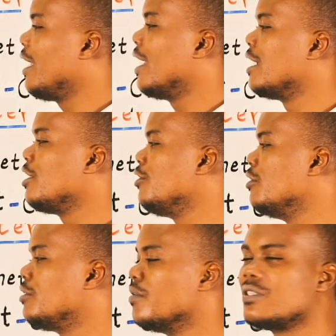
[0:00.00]
And you
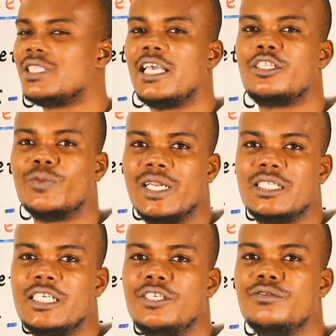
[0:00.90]
don't say
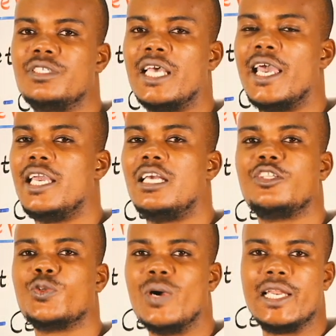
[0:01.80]
20, you say
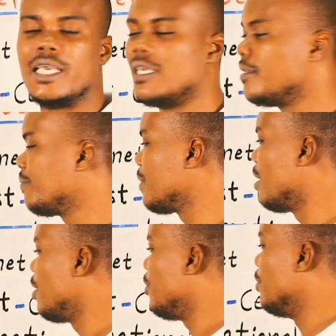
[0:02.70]
20.
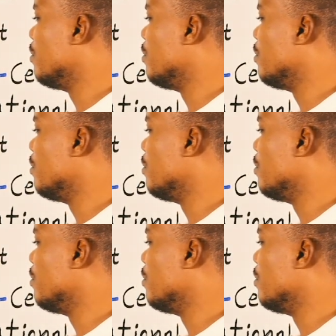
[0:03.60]
You